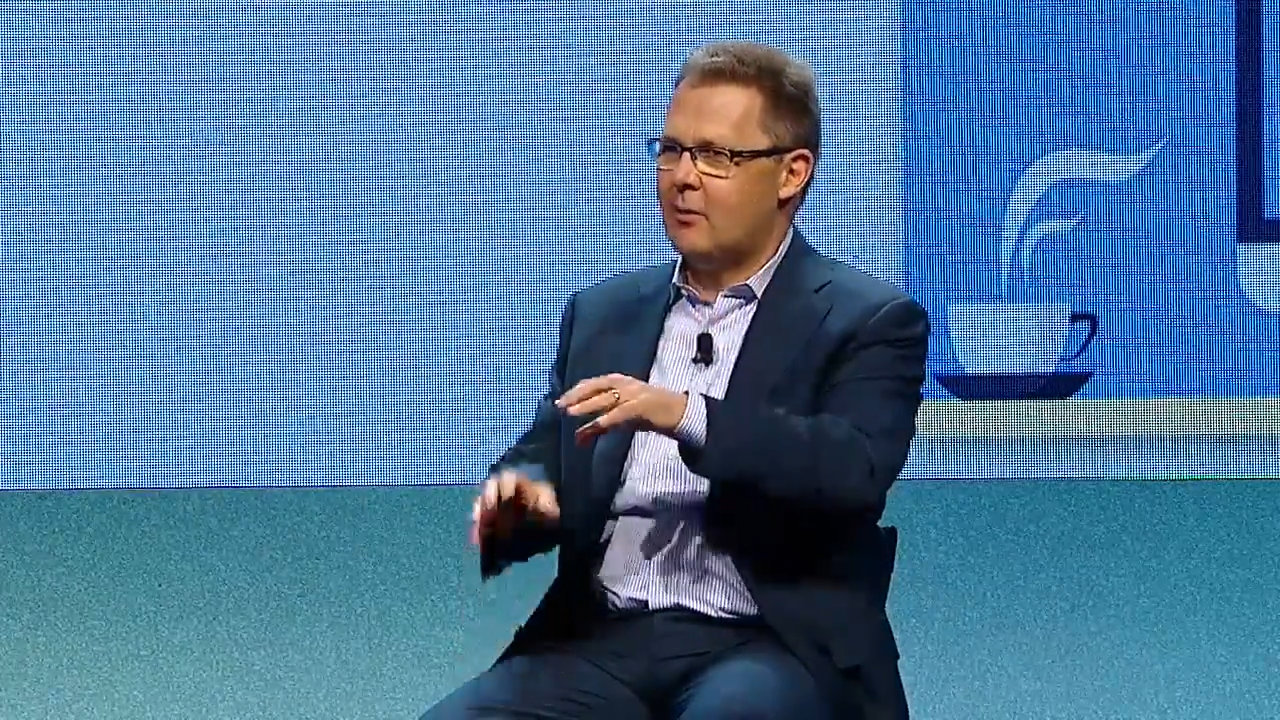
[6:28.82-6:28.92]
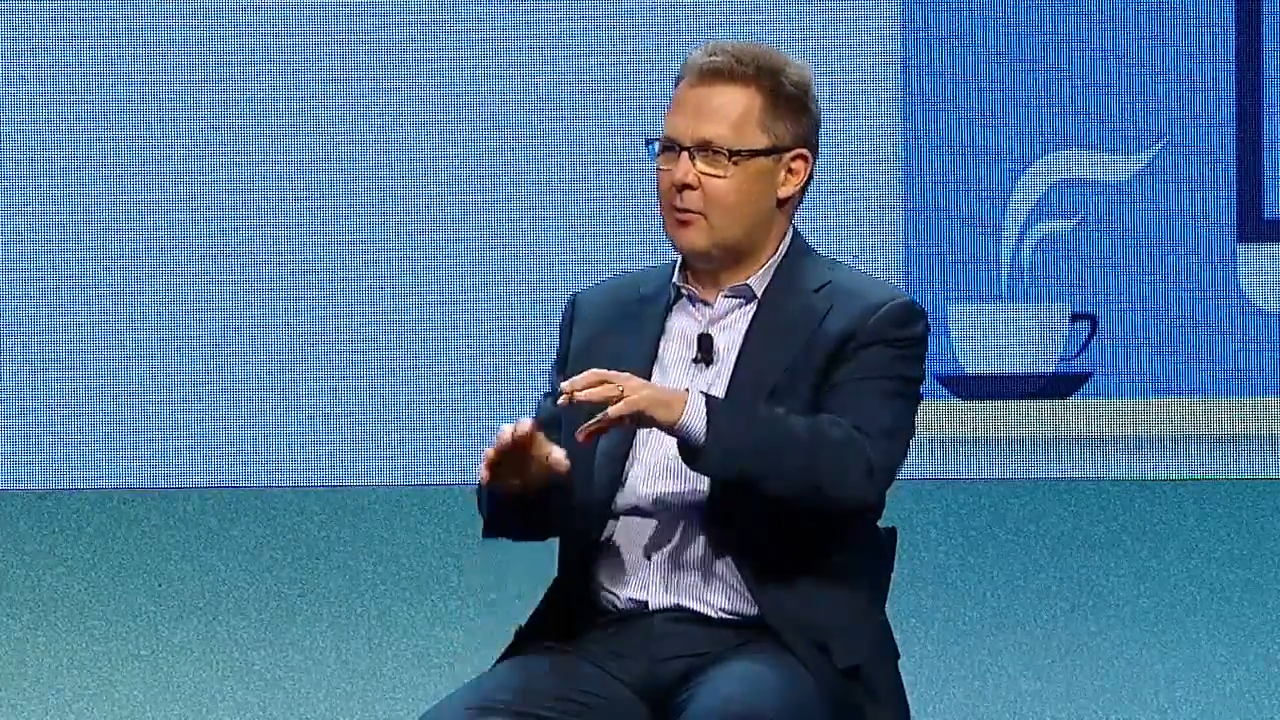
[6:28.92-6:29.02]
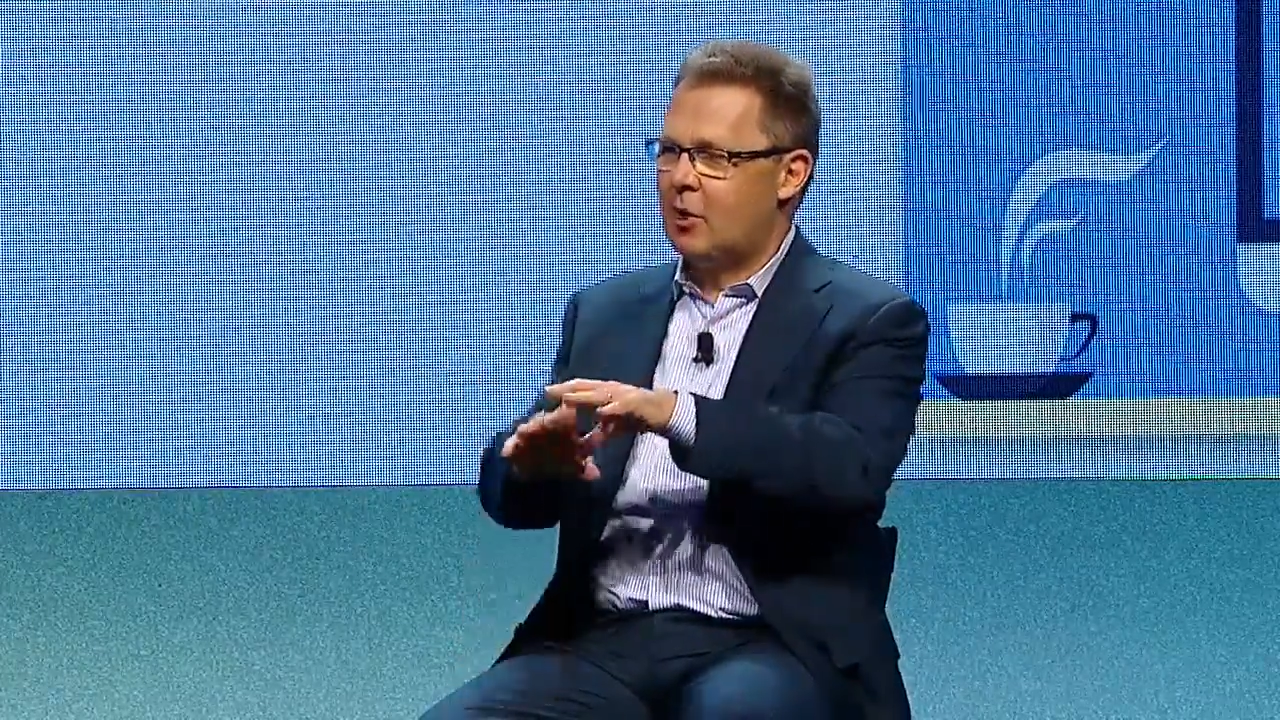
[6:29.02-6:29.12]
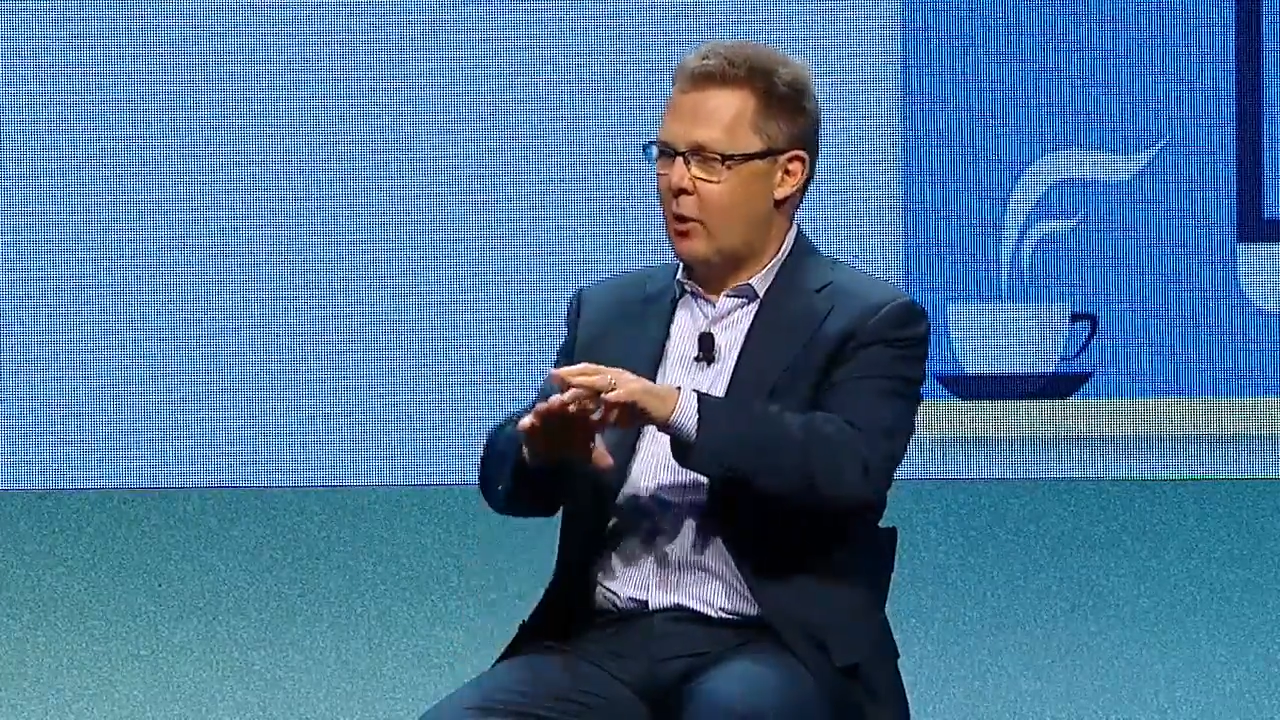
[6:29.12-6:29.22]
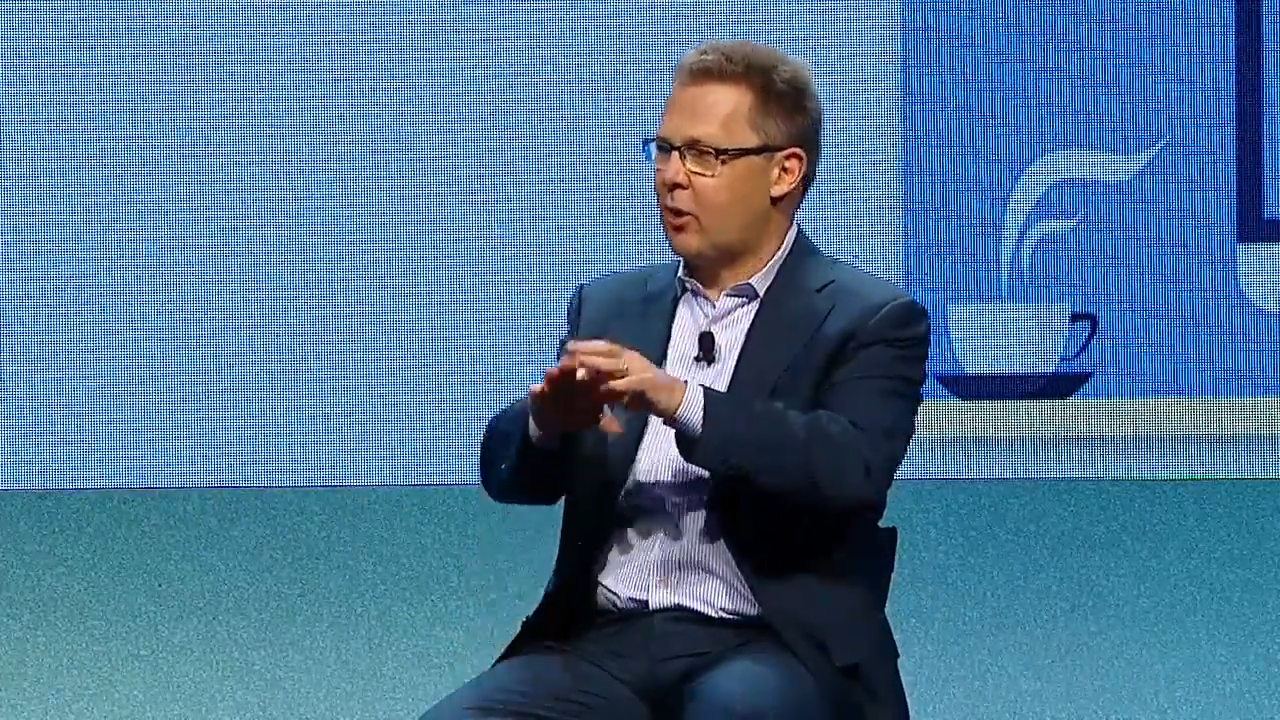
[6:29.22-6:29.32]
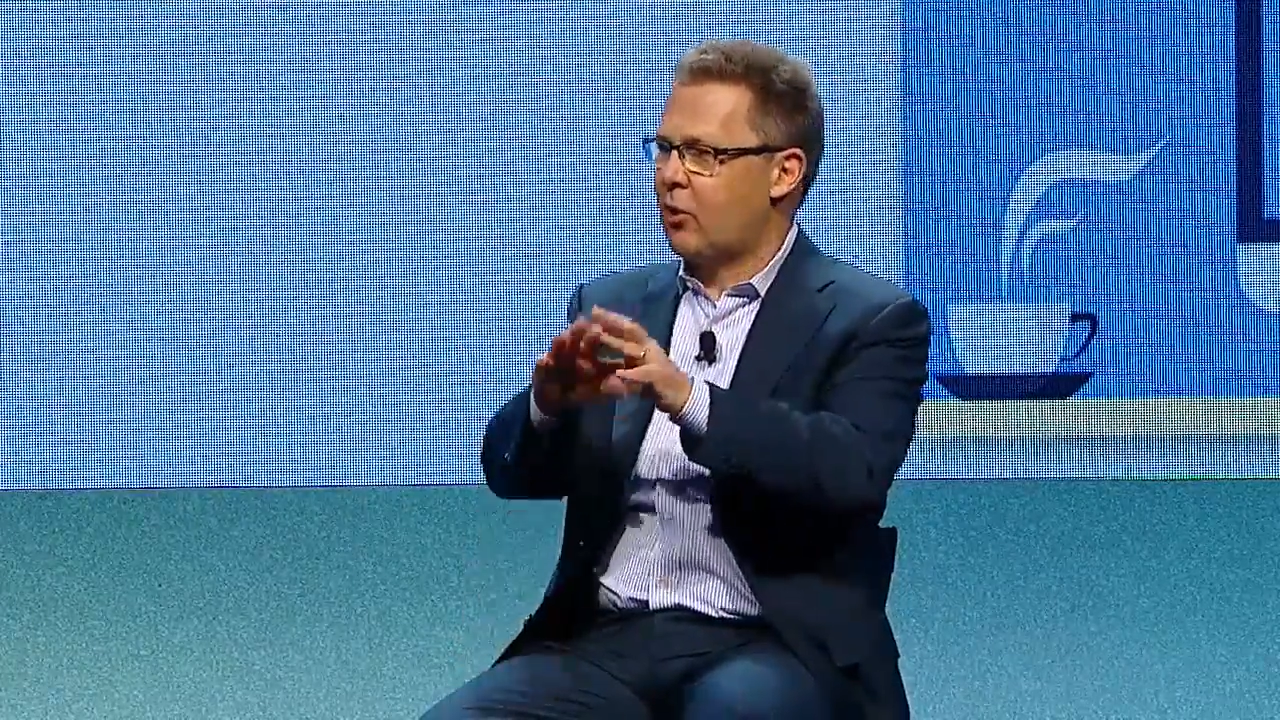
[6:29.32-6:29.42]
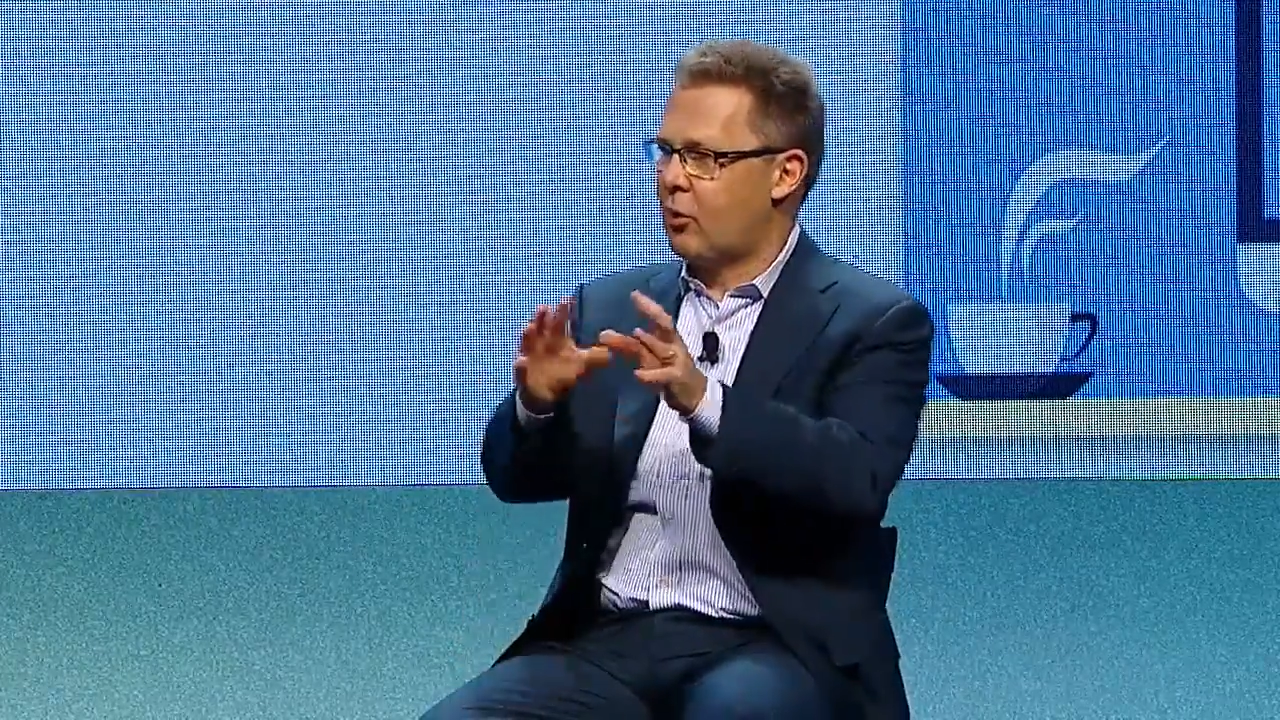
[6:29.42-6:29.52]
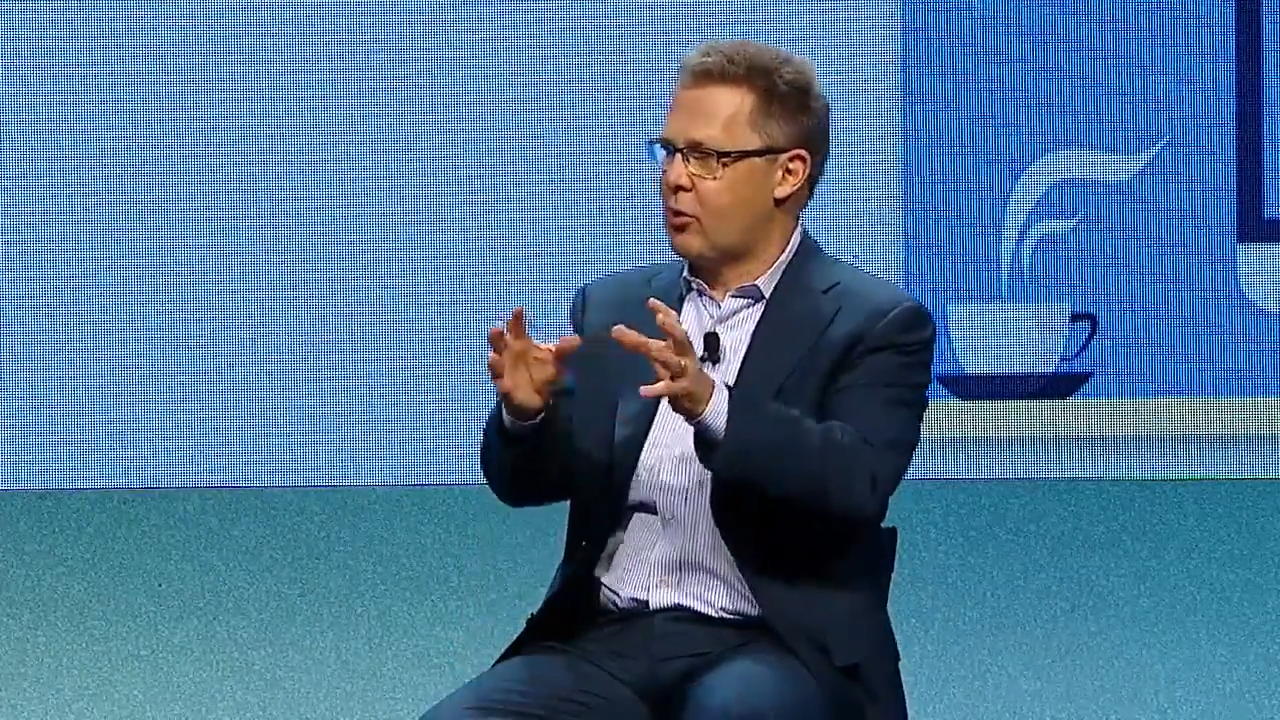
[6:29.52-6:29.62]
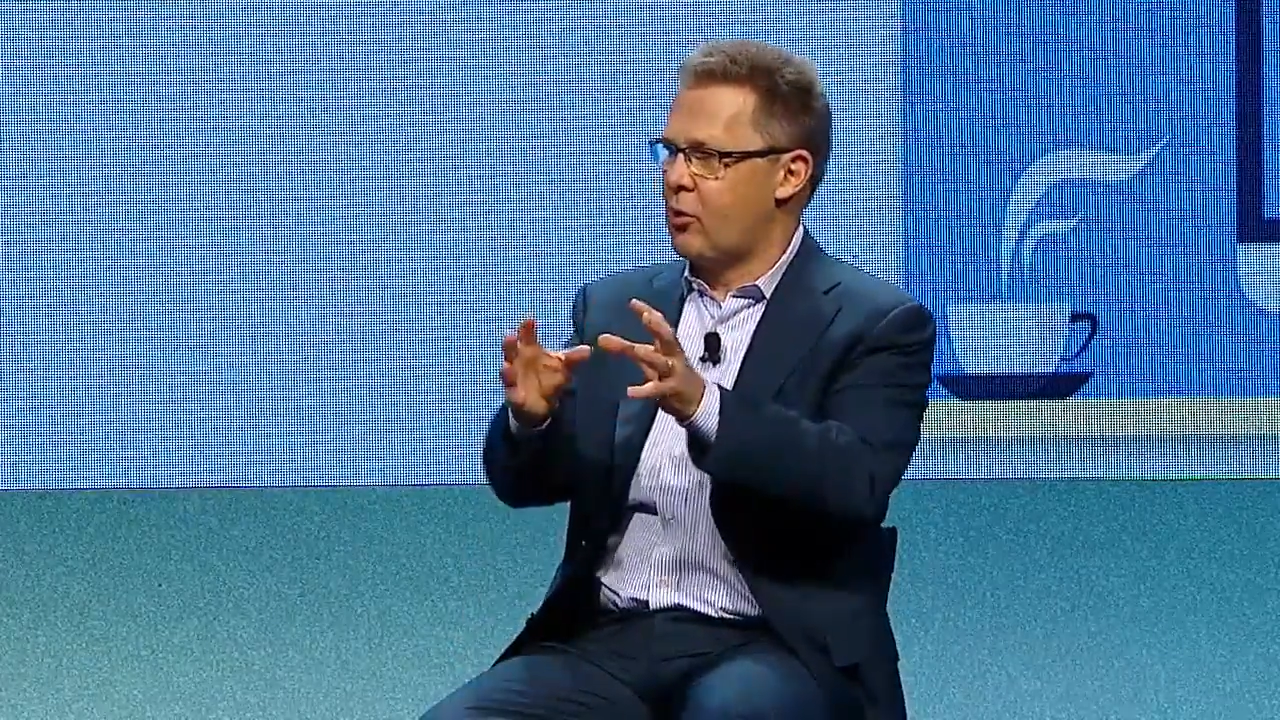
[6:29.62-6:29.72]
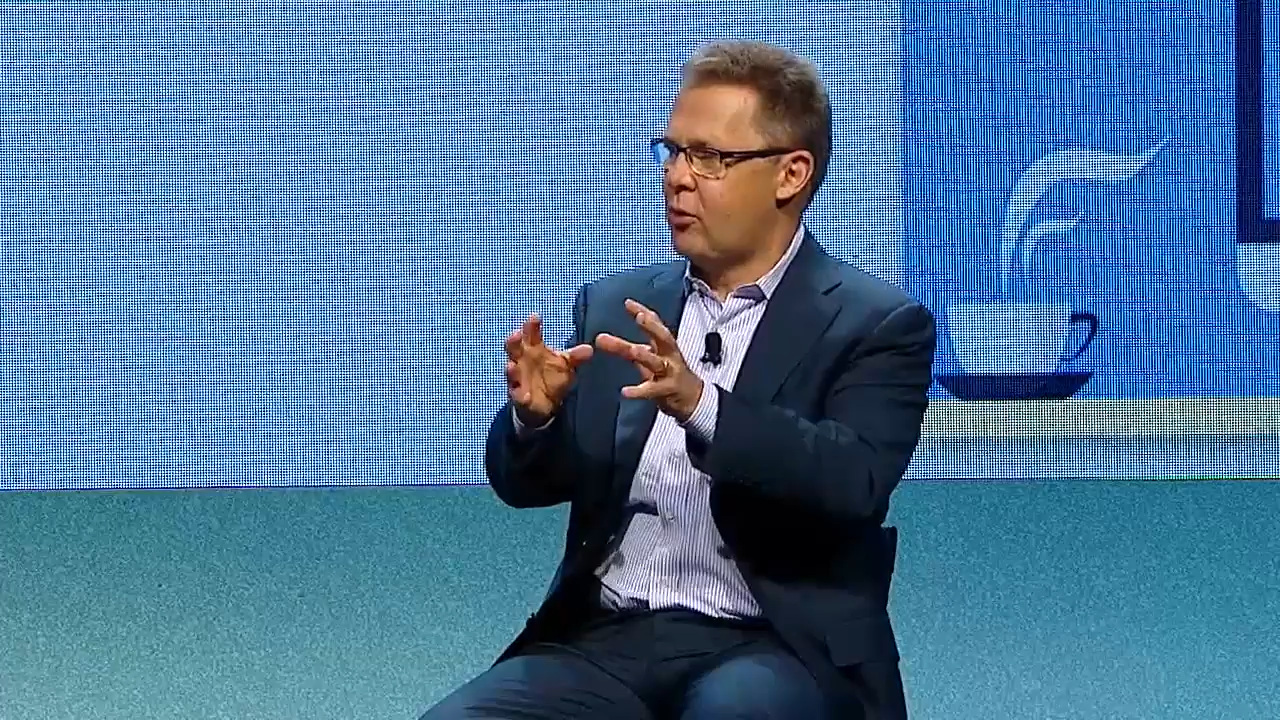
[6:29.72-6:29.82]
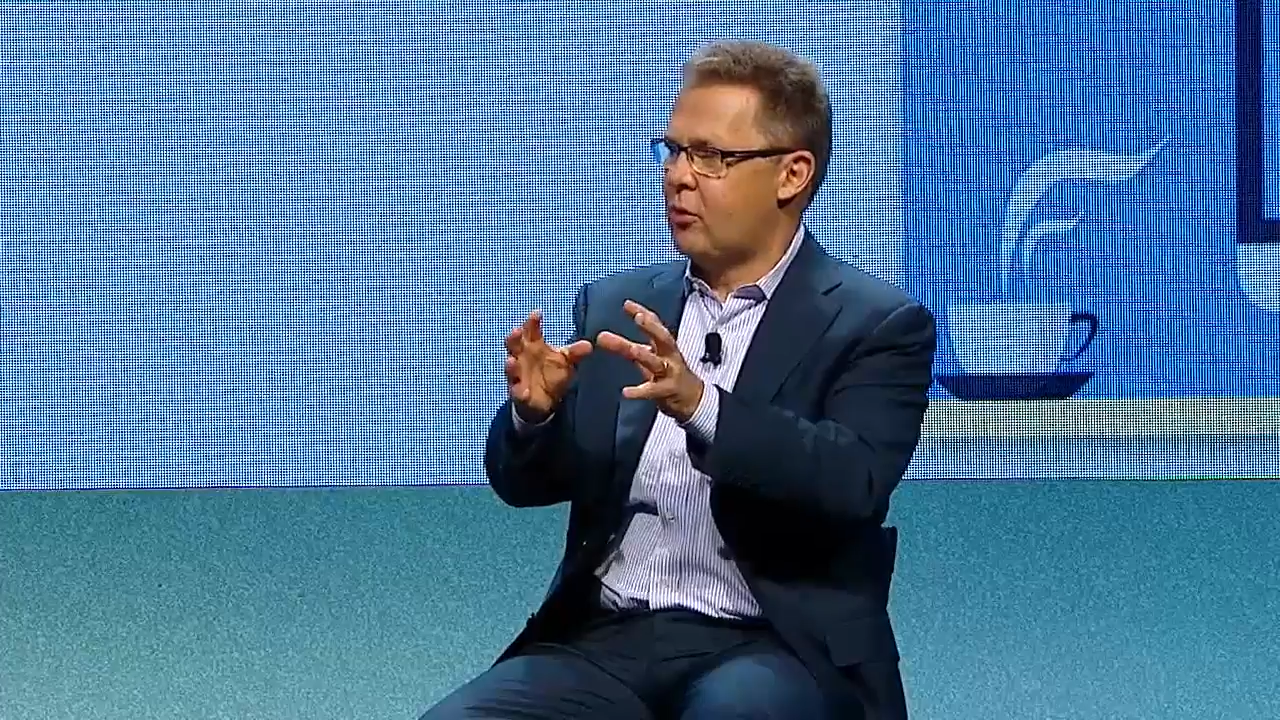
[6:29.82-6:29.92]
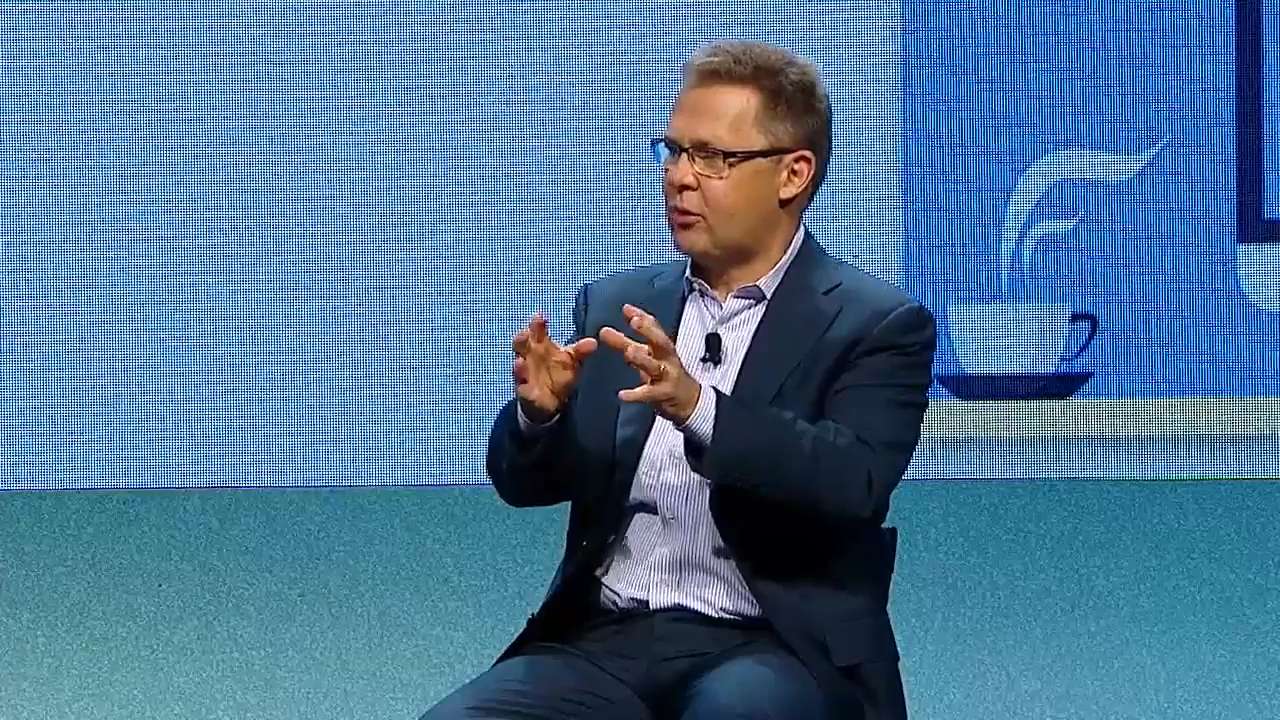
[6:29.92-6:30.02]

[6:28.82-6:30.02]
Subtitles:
going through